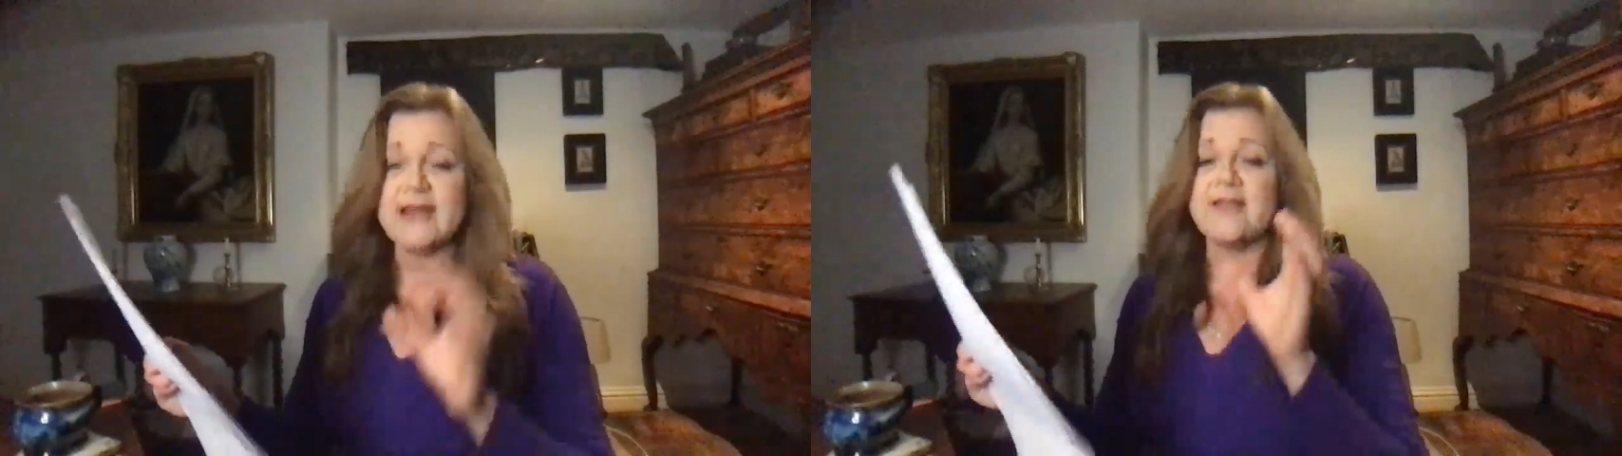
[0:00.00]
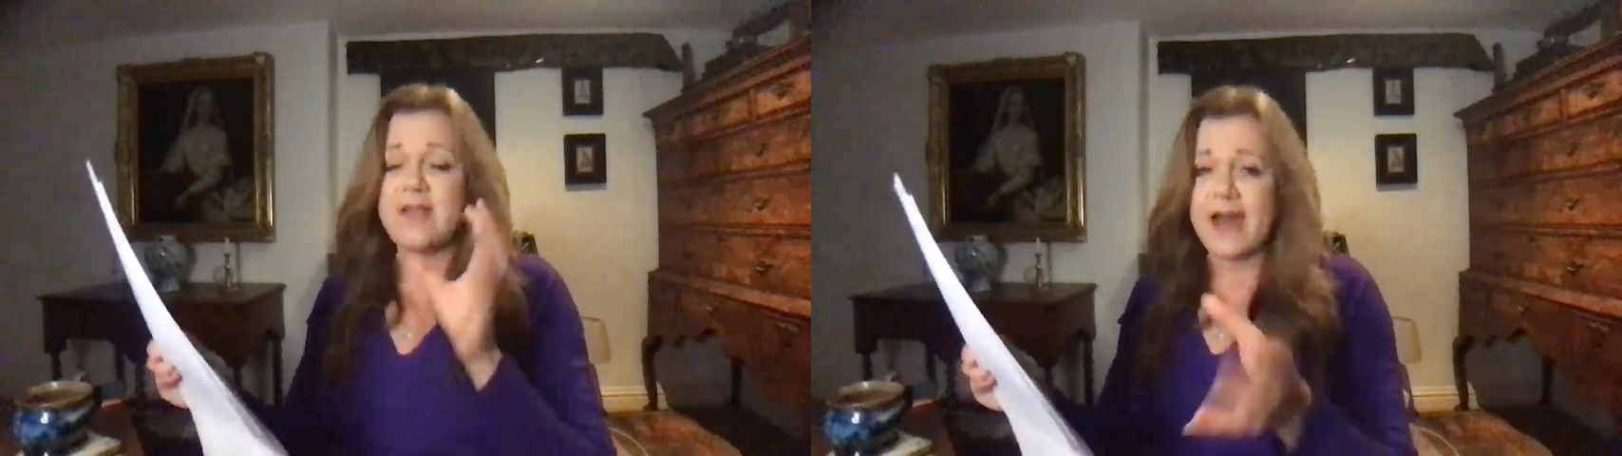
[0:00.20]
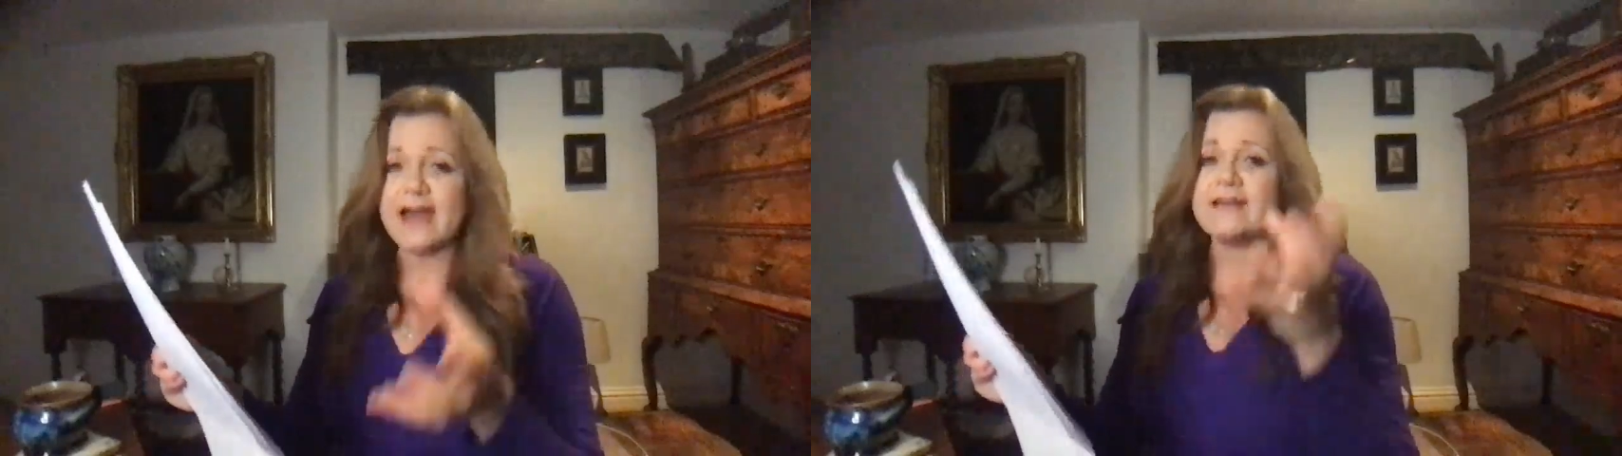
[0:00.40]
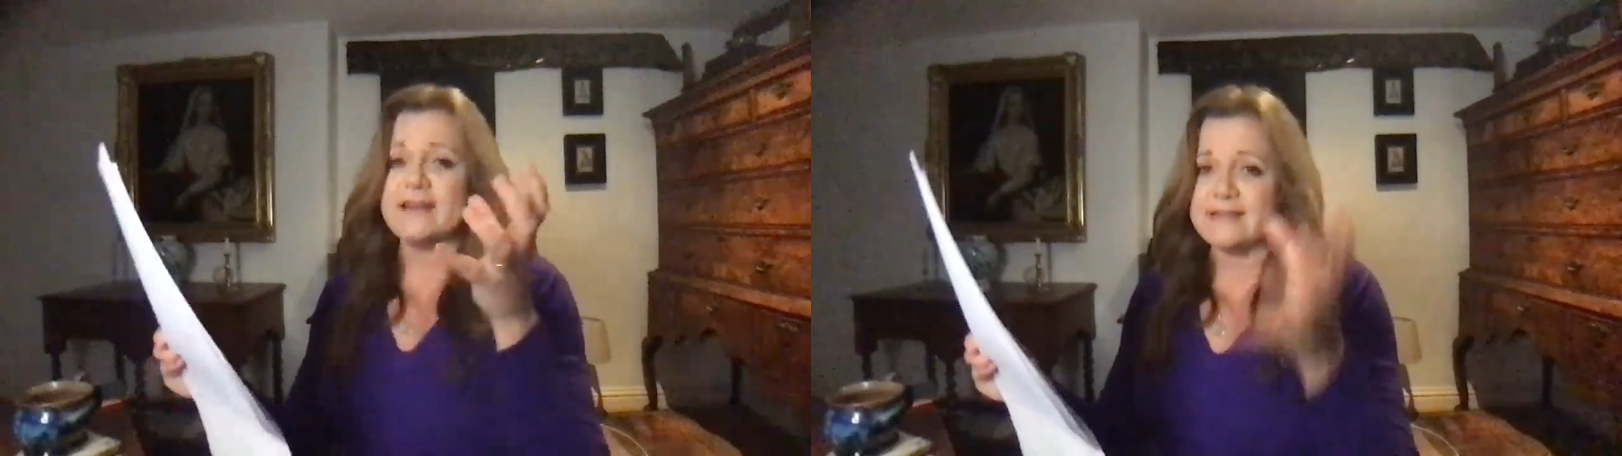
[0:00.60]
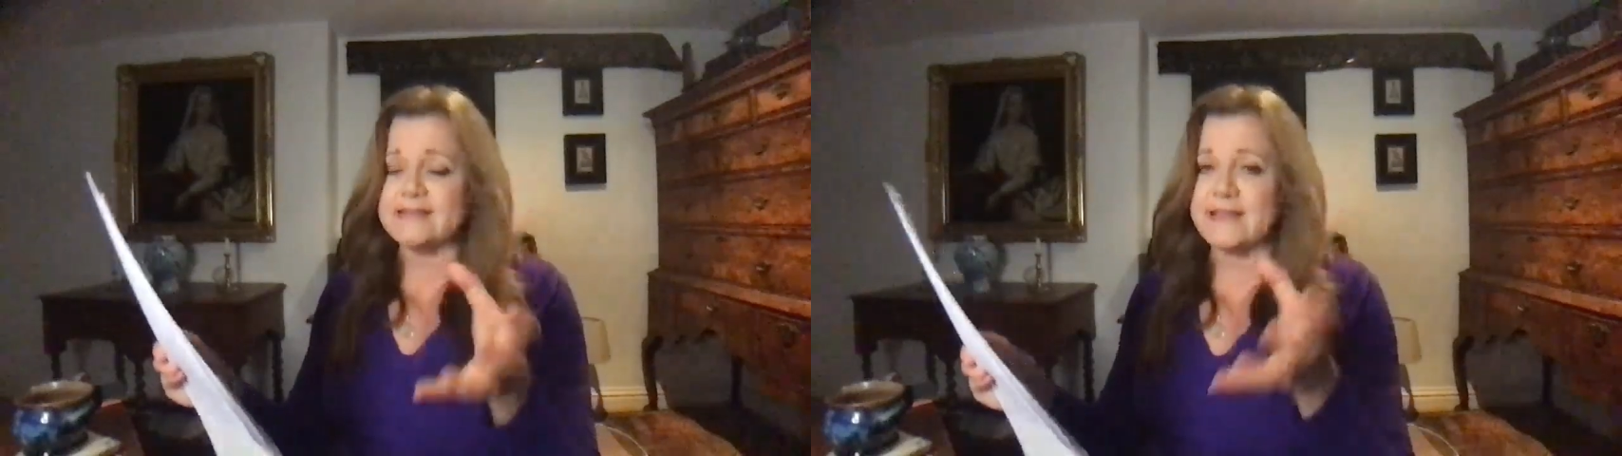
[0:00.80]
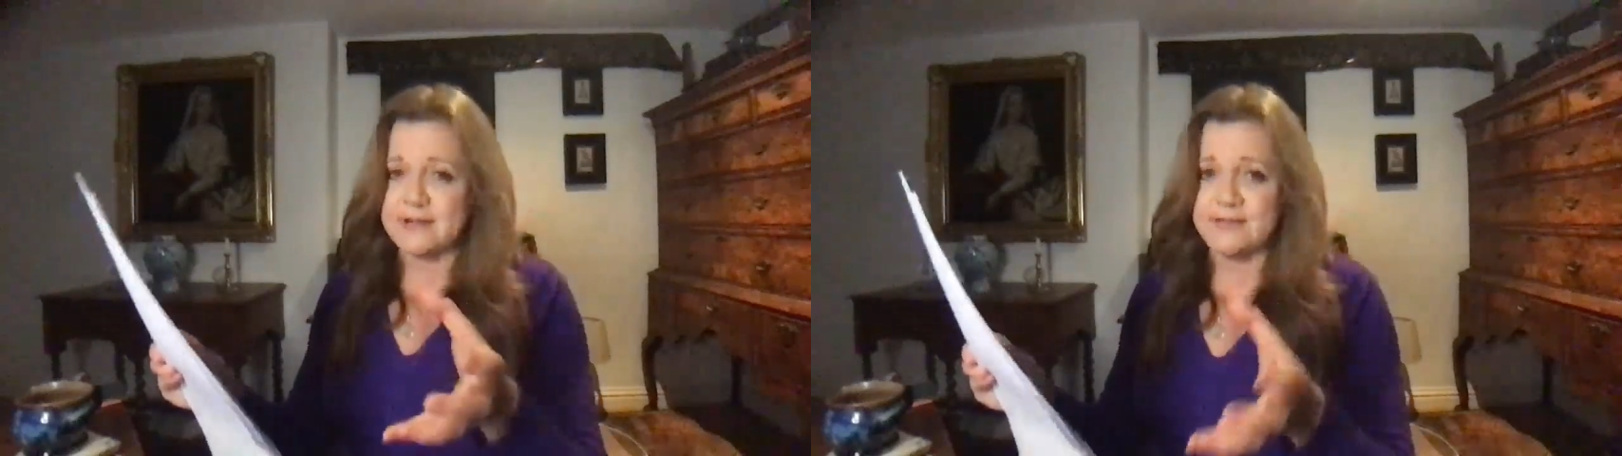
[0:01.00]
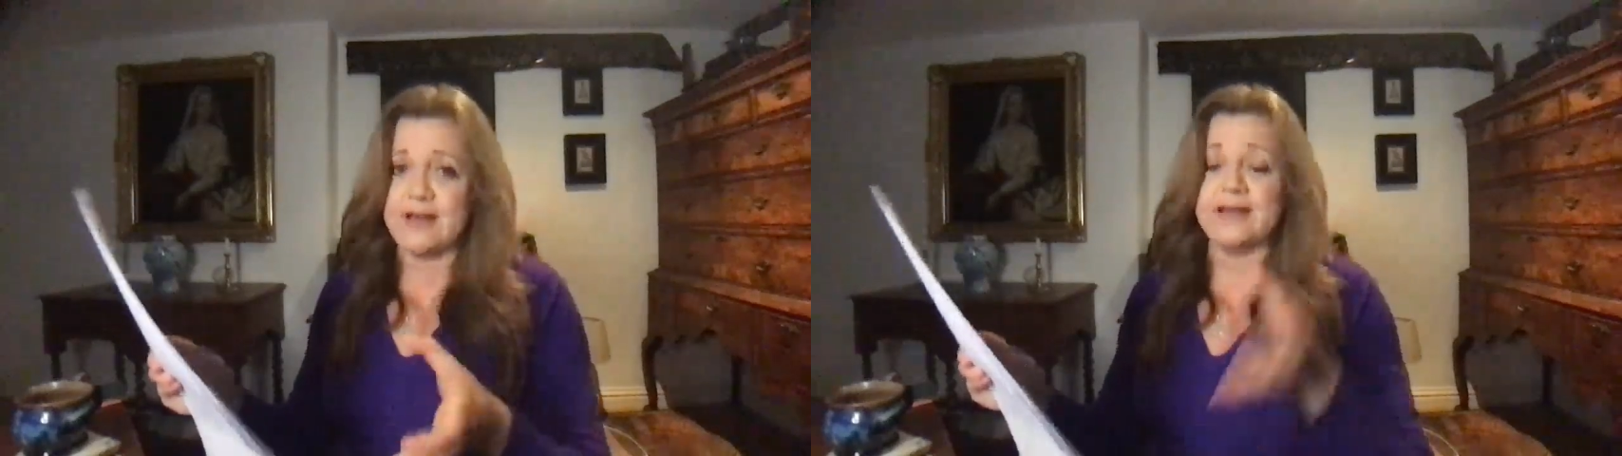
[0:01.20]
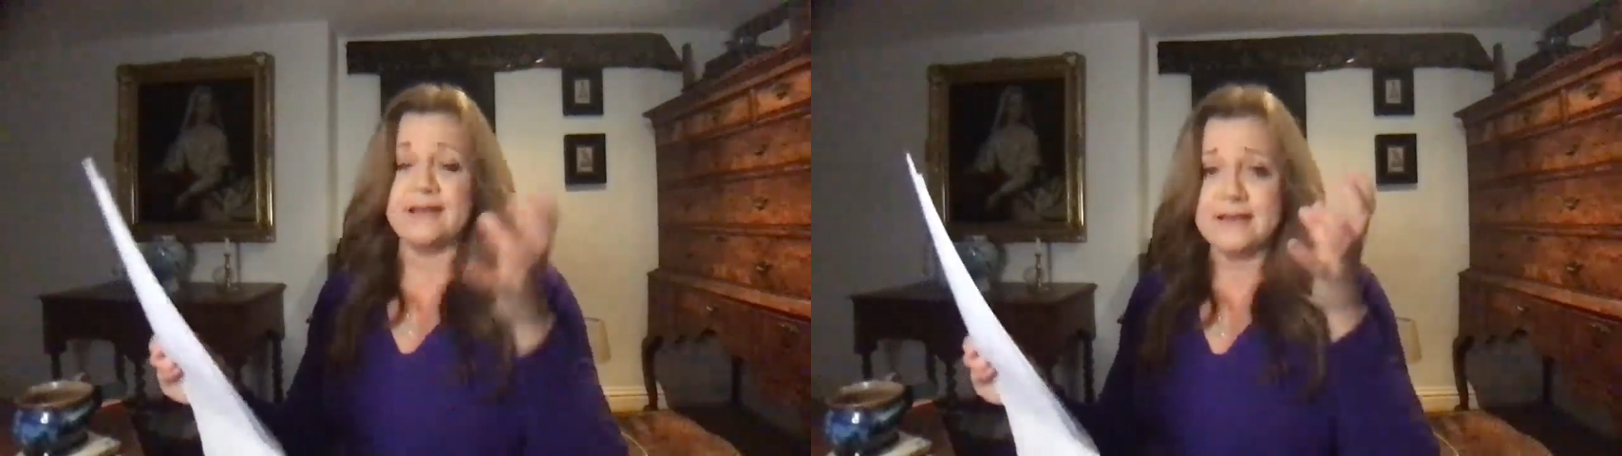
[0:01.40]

That is the divine.